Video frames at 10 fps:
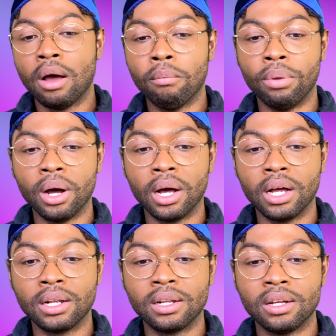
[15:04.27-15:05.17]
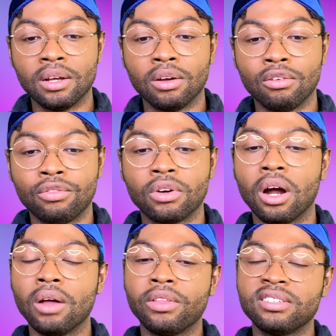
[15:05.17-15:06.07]
But
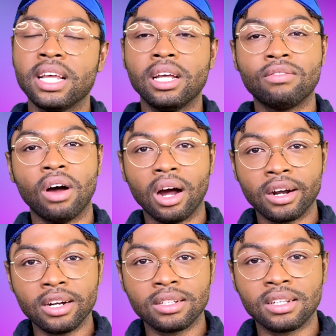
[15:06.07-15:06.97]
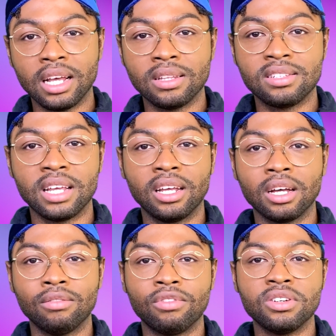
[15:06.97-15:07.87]
for the sake of art and the sake
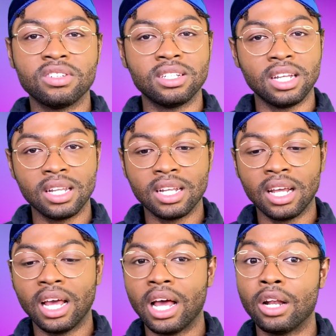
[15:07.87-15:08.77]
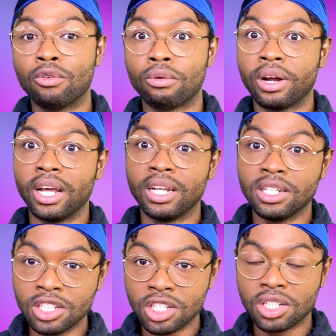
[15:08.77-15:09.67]
of versatility and
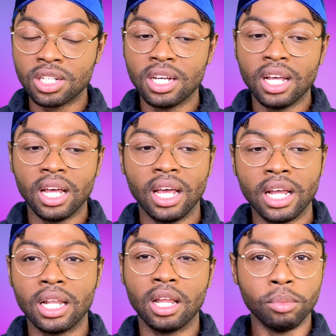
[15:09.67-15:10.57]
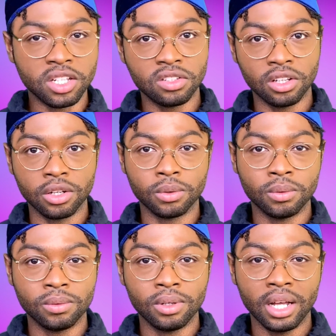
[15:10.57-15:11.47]
range, it limits you.
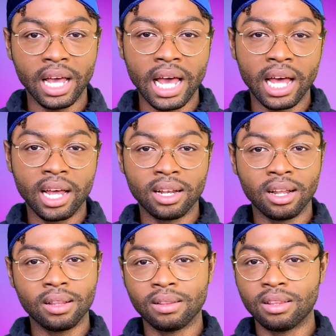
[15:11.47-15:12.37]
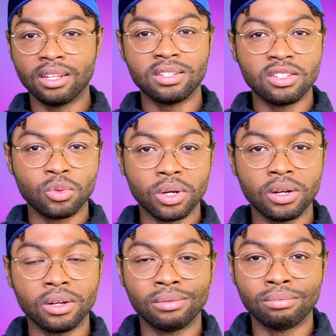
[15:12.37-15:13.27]
And this is
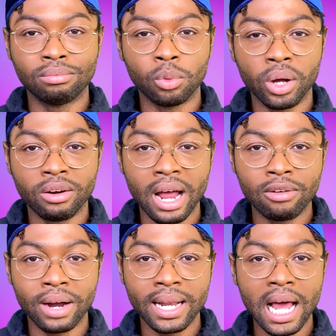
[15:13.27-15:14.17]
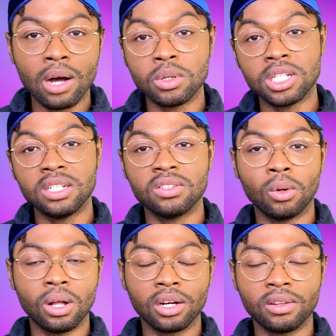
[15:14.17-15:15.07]
where we are at right now. She's
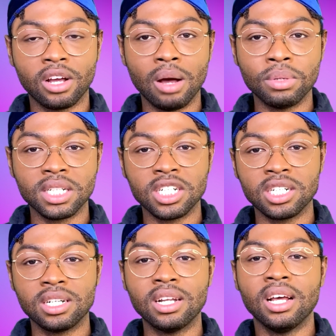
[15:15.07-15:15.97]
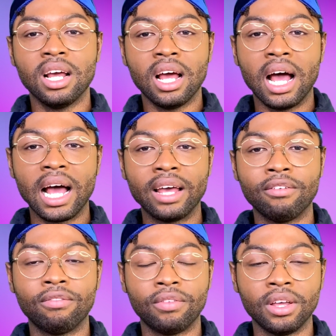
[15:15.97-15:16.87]
no longer in the competition. I
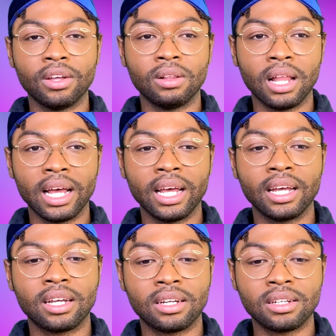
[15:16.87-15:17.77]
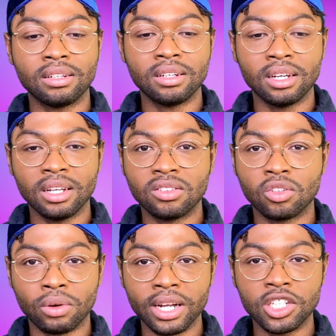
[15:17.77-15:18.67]
feel like it's
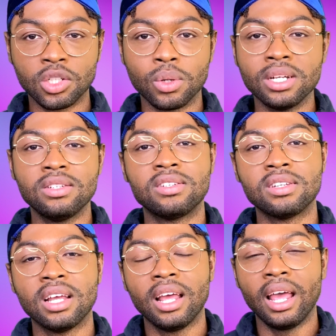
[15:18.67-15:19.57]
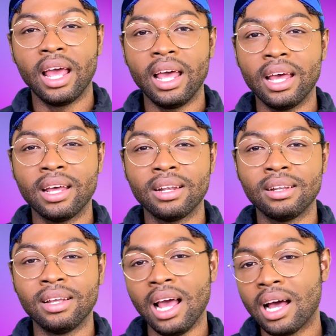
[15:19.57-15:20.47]
the right choice. And
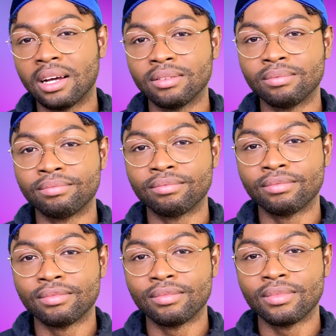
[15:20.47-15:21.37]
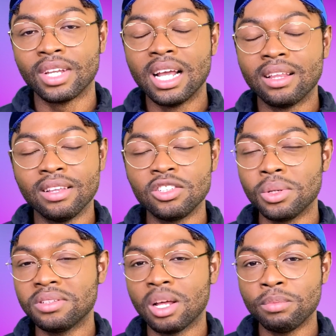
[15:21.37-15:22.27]
yeah, this
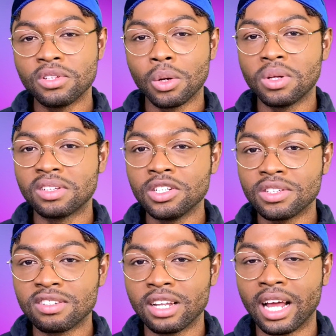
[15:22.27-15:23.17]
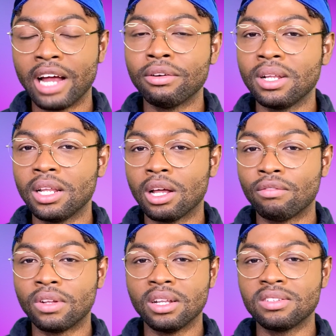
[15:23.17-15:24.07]
week's episode was interesting. I really
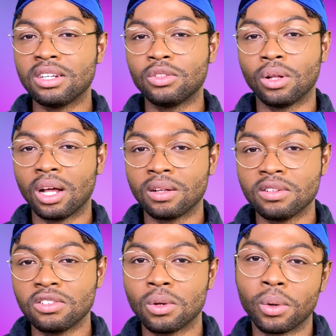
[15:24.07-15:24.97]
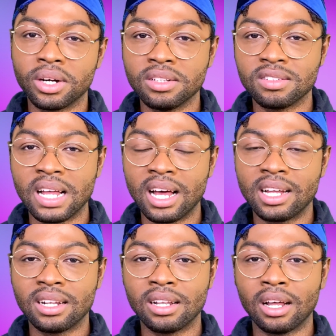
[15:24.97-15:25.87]
loved listening to a lot of the stories
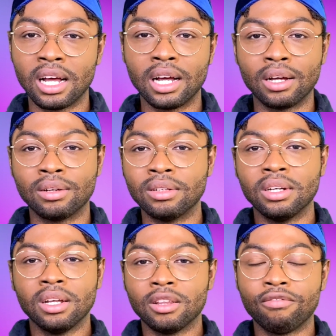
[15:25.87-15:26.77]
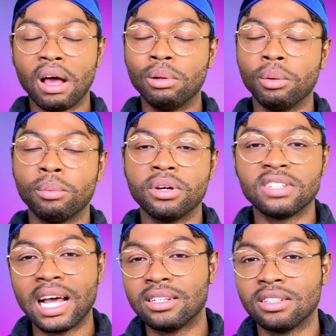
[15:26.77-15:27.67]
that the family members
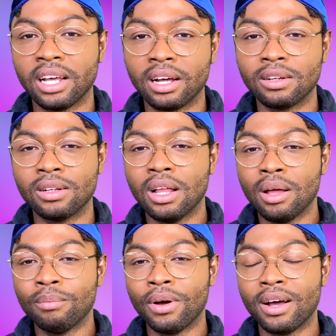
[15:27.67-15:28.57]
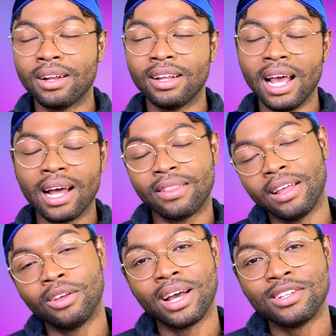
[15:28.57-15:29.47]
had to tell. But yeah,
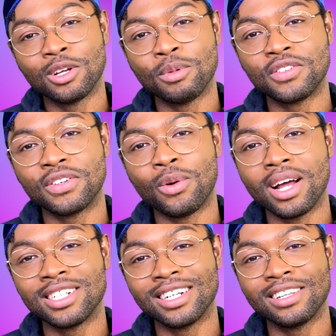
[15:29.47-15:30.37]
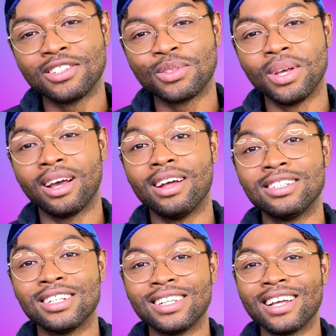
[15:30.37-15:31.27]
thank you guys so much for watching this week.
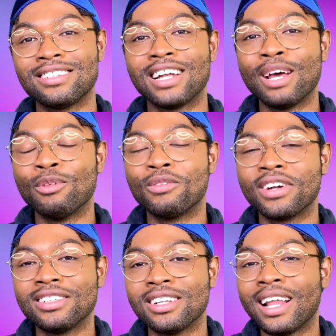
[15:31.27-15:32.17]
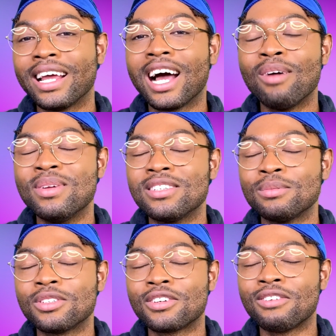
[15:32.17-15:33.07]
Until next time, don't forget to like, comment,
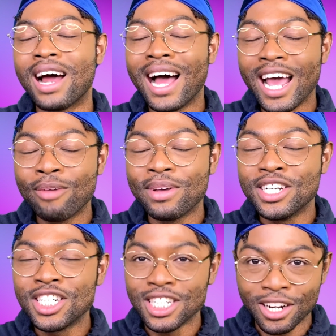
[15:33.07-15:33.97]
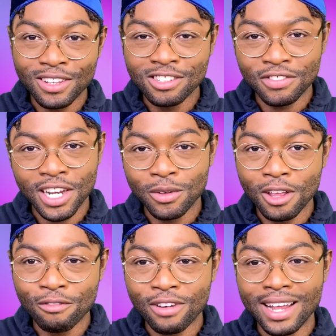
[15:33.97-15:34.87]
subscribe, and share this video with
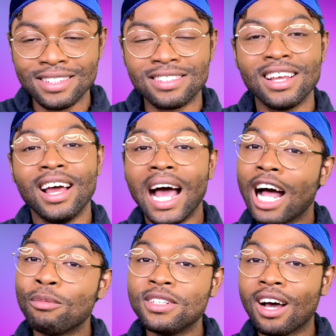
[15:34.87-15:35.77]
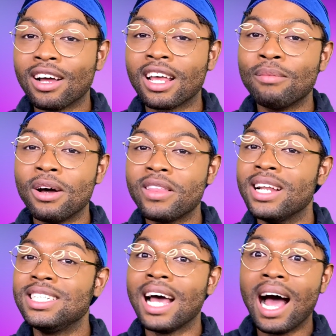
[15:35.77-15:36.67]
your friends. I'll be talking about the
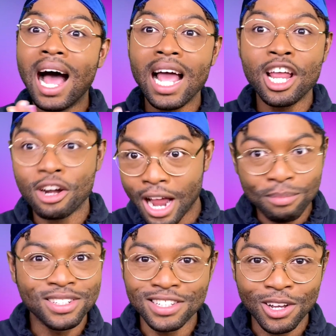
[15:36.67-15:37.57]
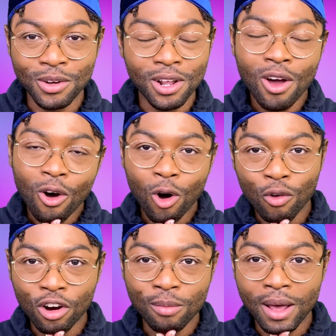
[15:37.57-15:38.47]
entire episode
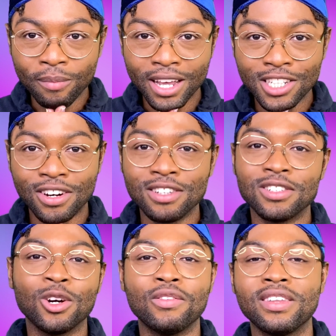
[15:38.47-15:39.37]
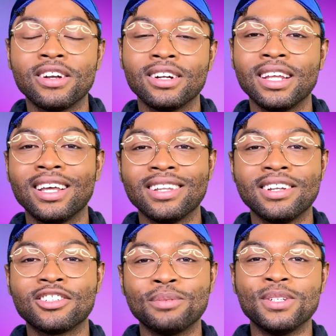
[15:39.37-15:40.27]
over on my Patreon, so go over there. Link in the
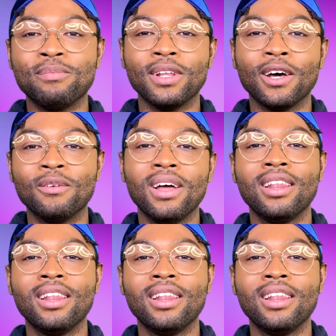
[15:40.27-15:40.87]
description below.